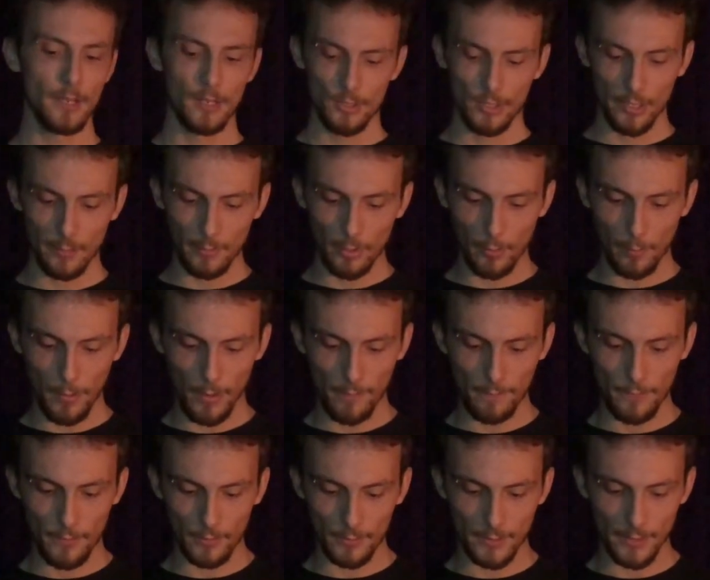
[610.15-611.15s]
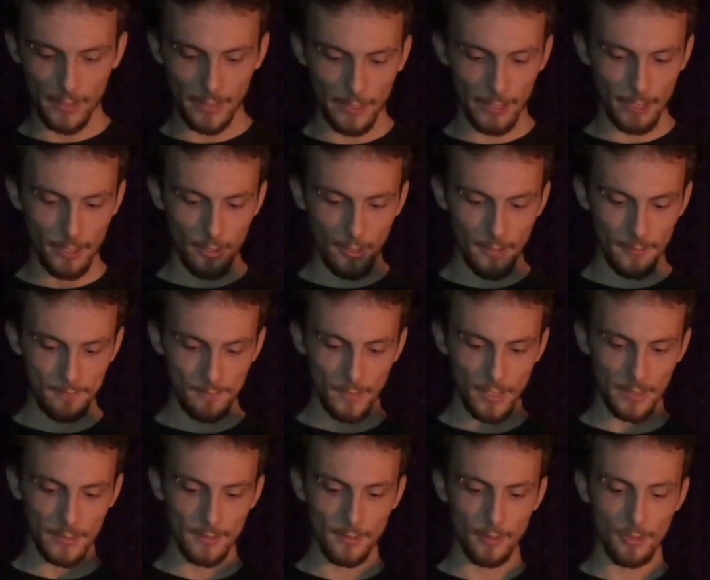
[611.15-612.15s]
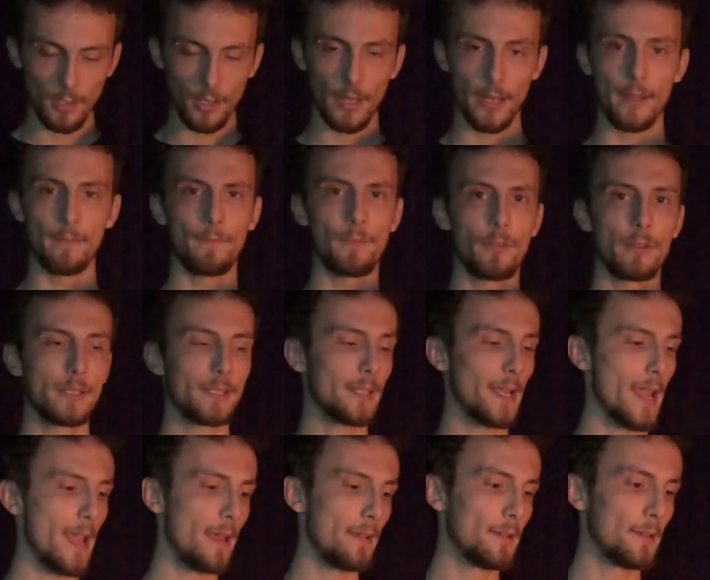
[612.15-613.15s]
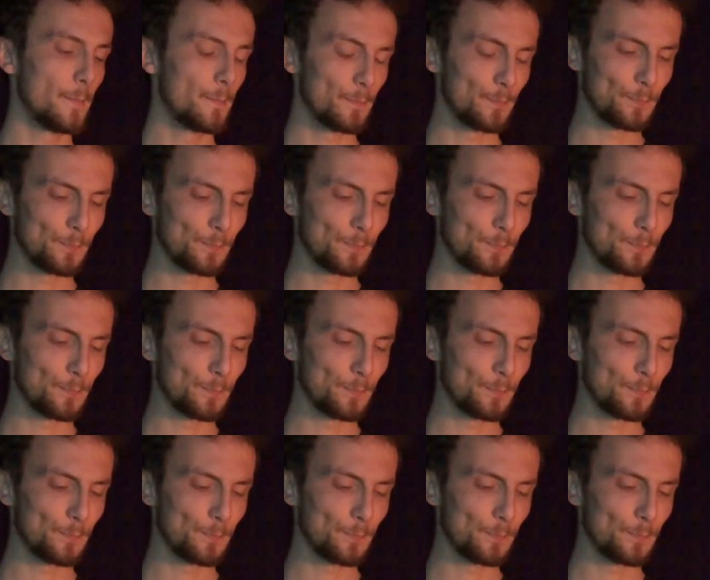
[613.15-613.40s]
cheap little pop filter that I got. Nice little clamp for a stand.